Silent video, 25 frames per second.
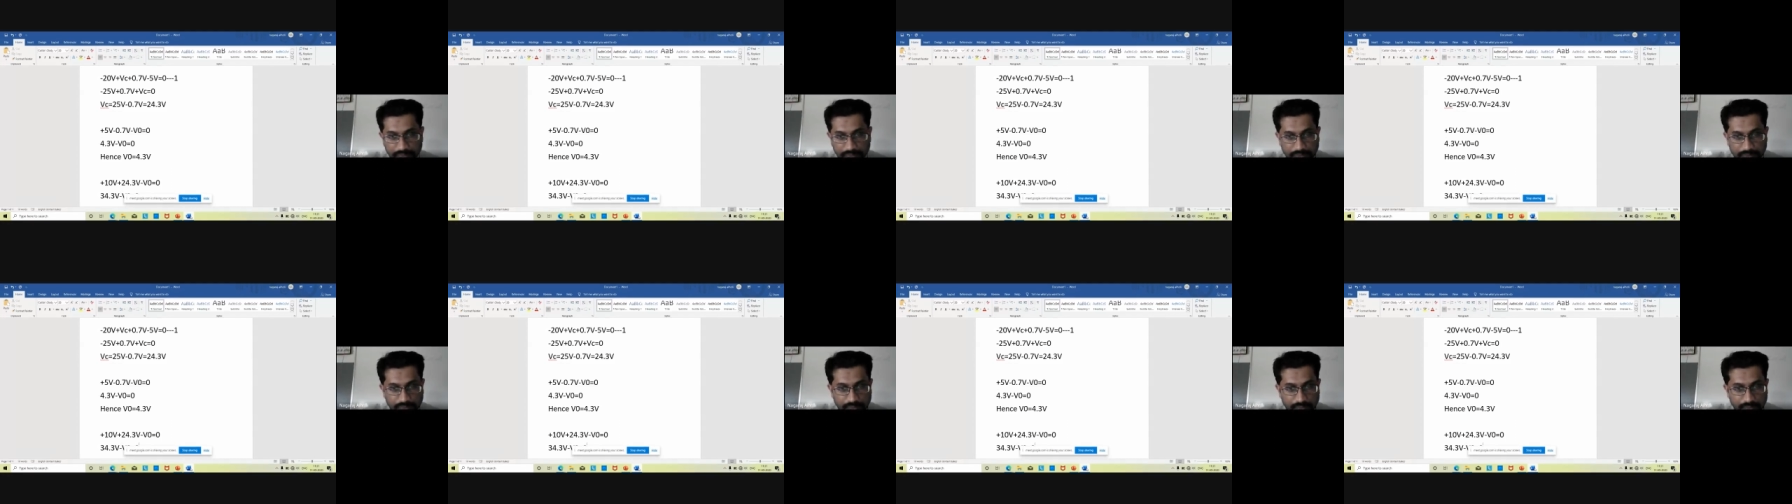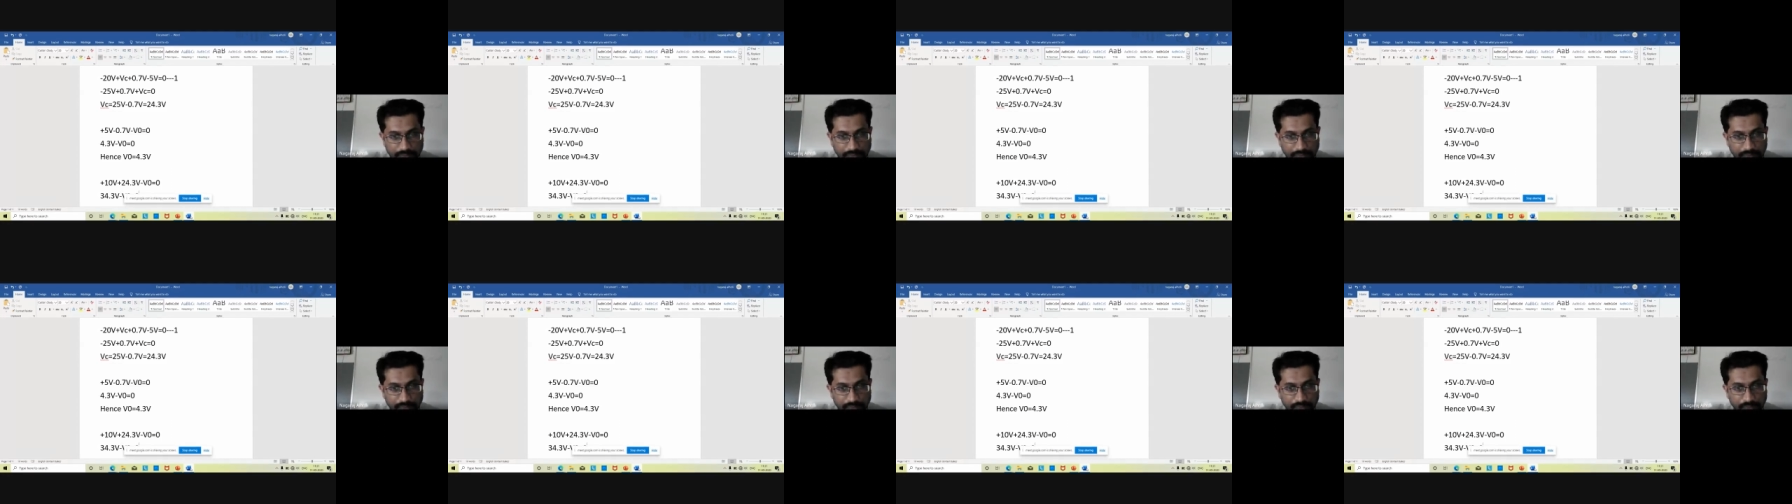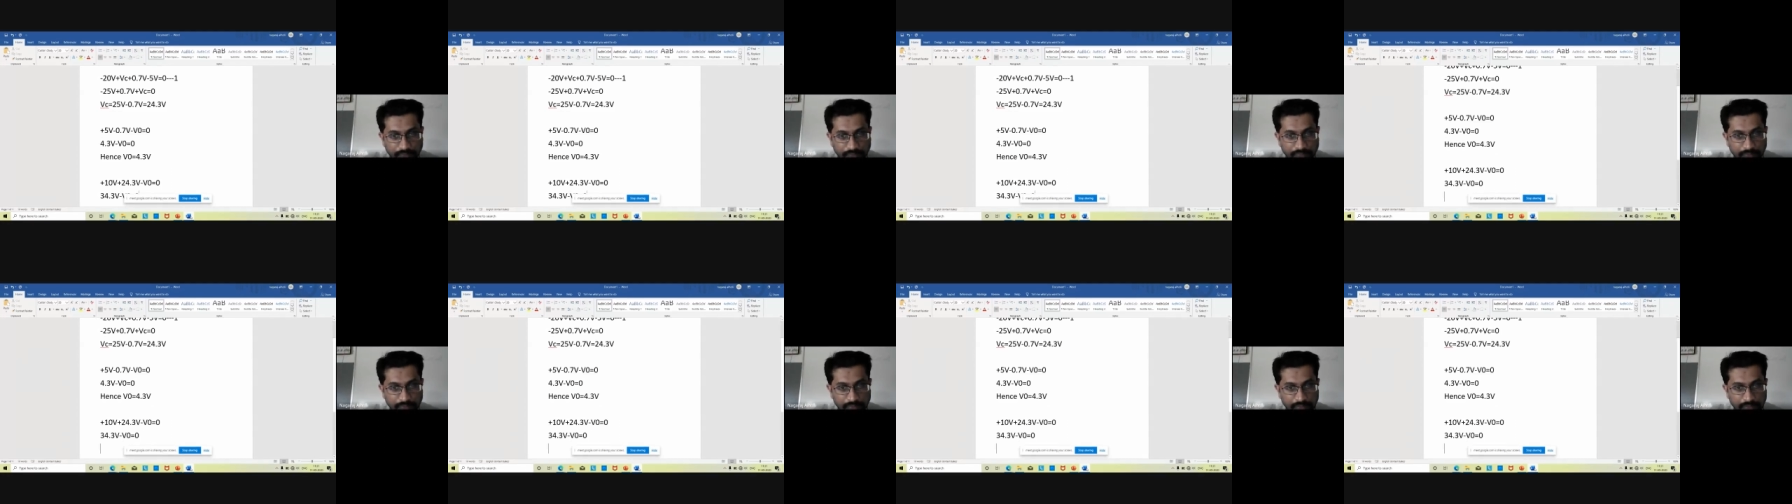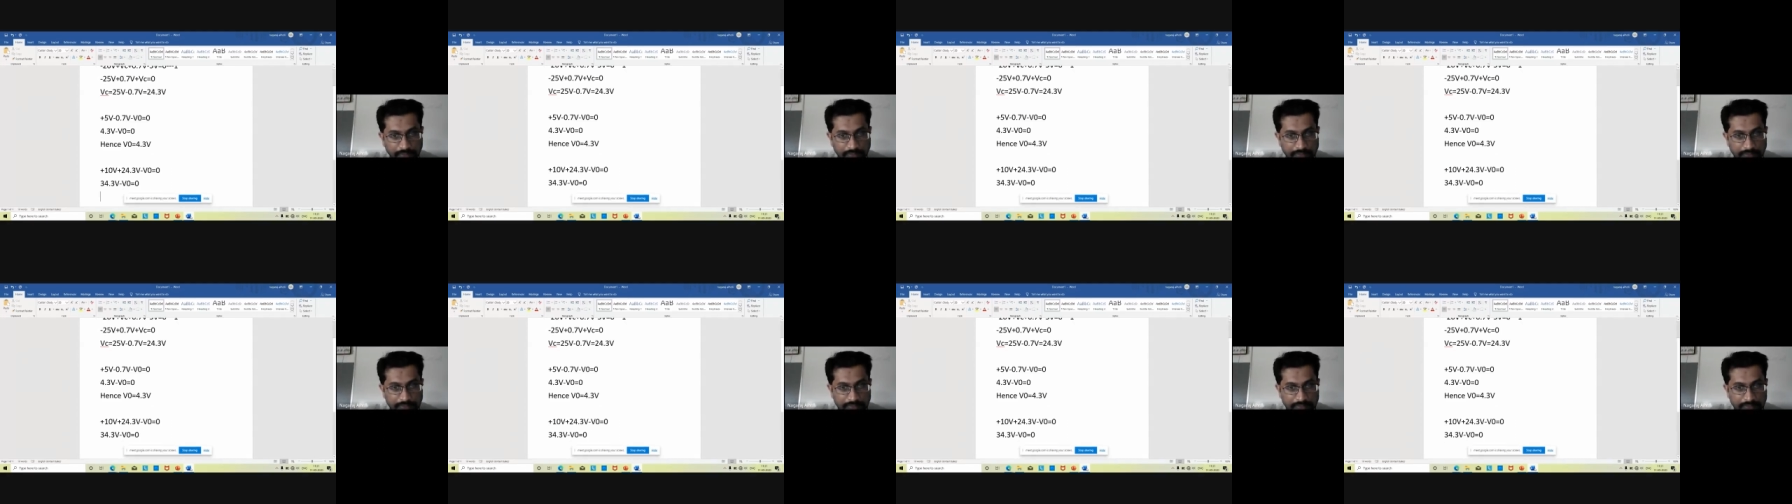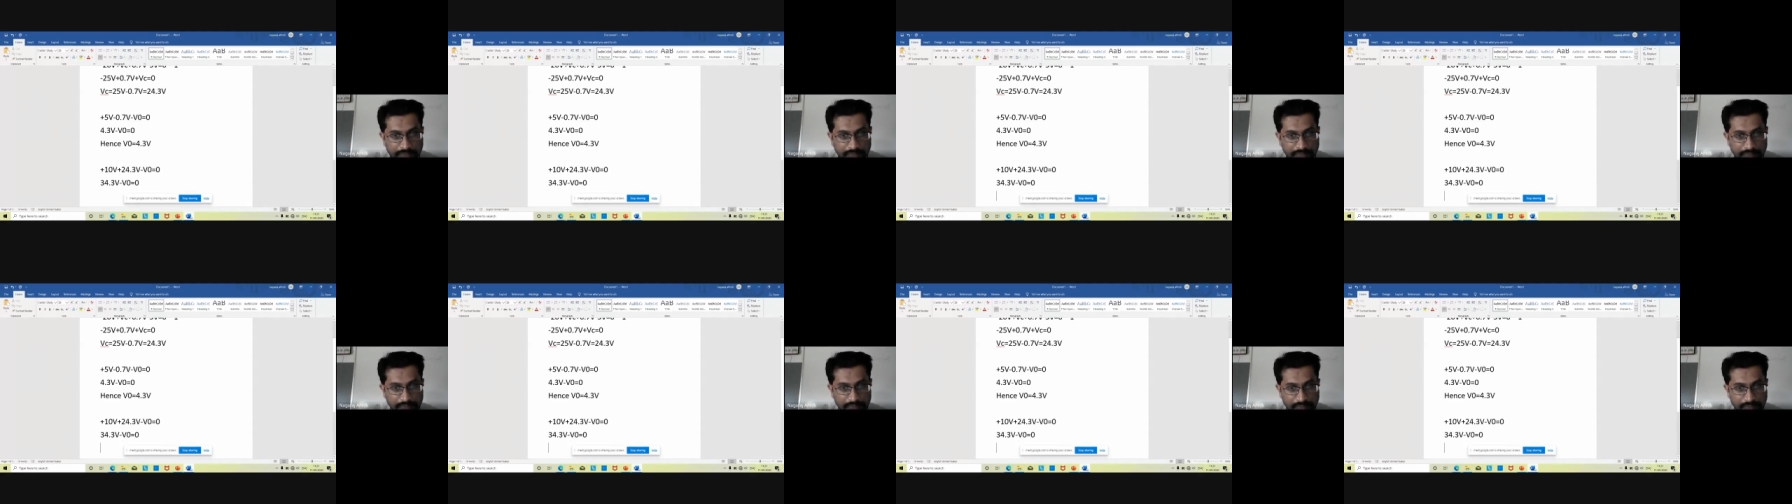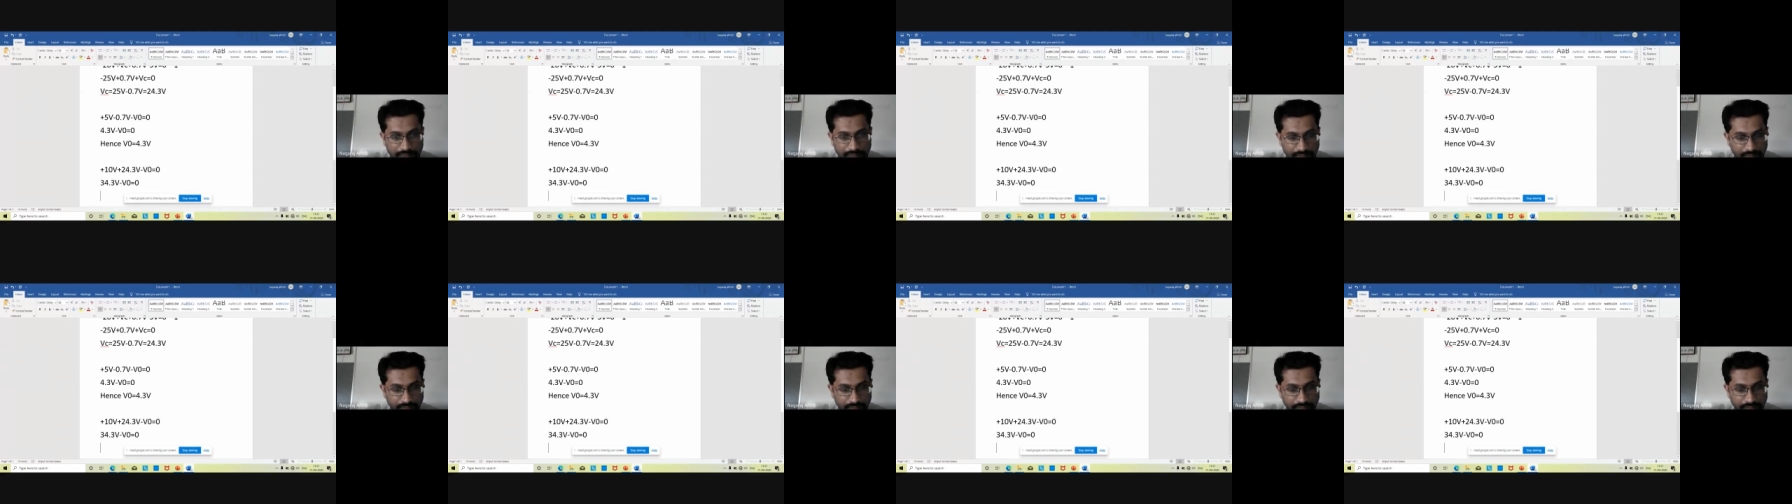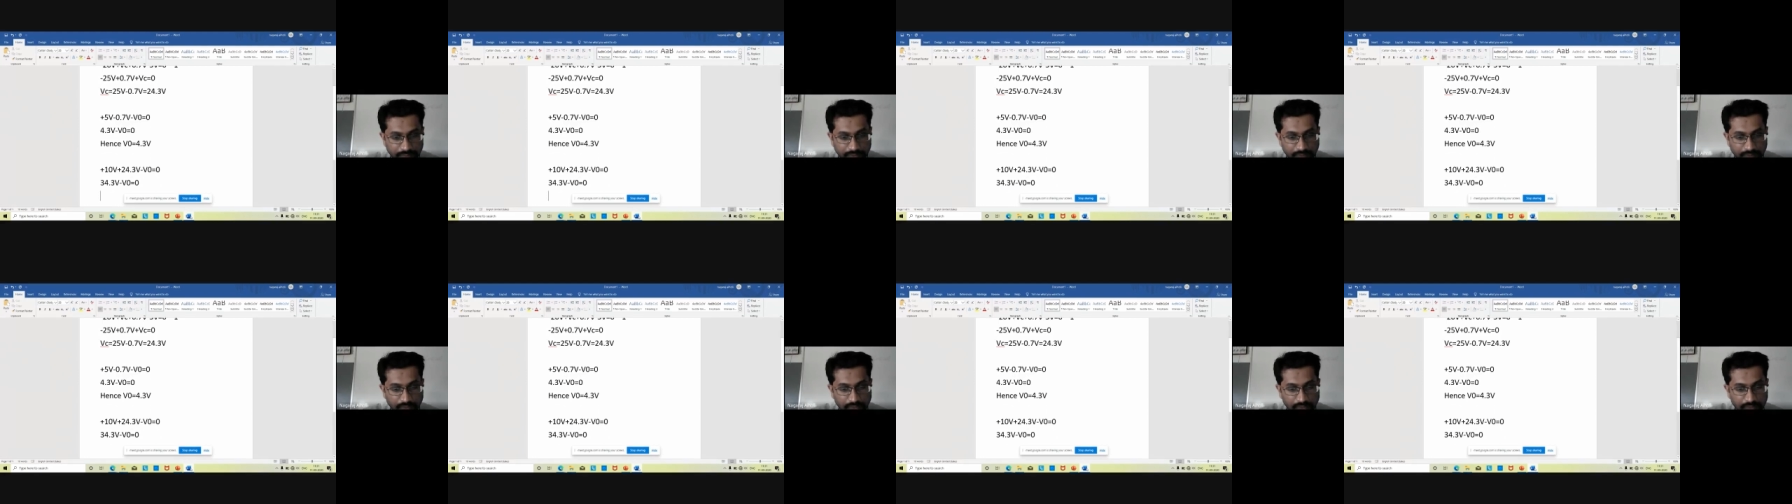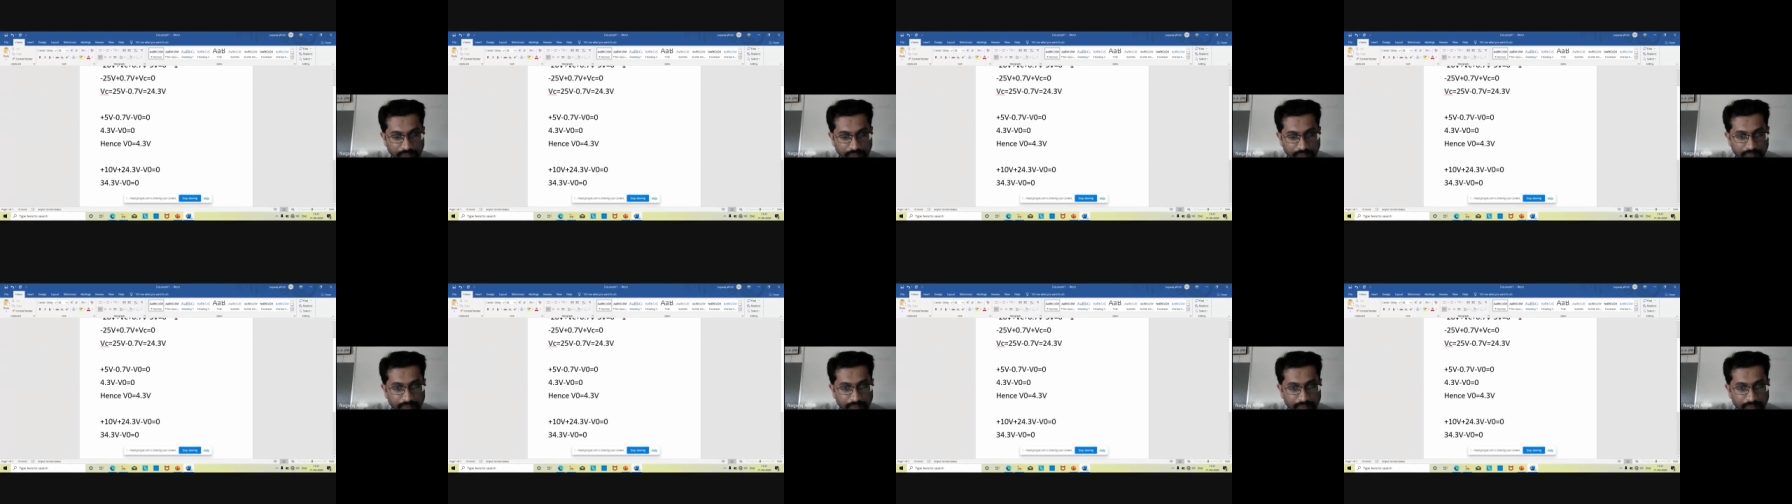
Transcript: So then what we'll get here? V naught